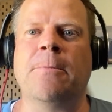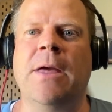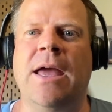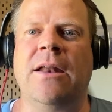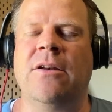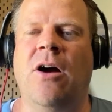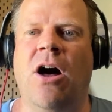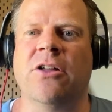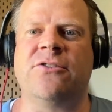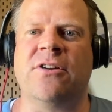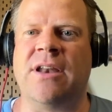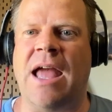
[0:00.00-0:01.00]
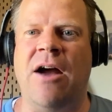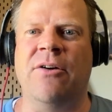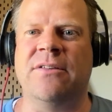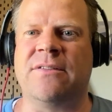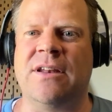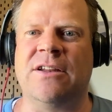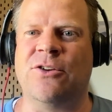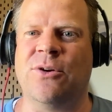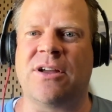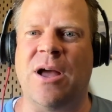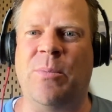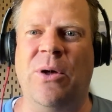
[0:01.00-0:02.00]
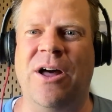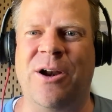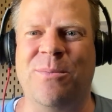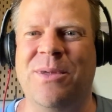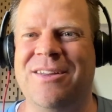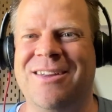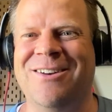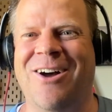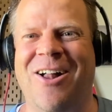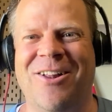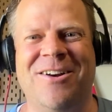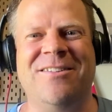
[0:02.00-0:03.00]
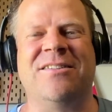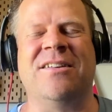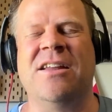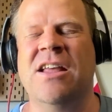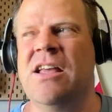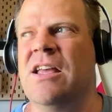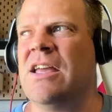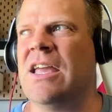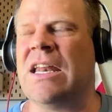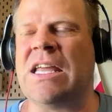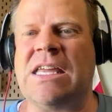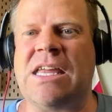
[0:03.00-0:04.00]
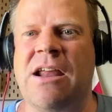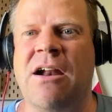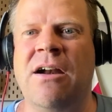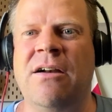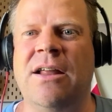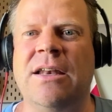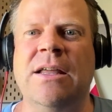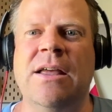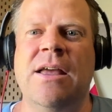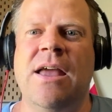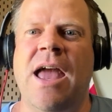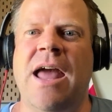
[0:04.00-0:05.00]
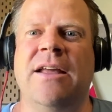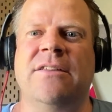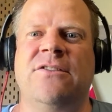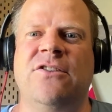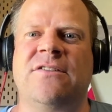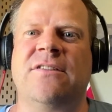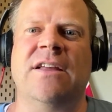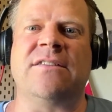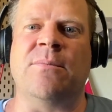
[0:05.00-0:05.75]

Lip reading: And Ultra now is going to do a couple $100 million in a year, and it's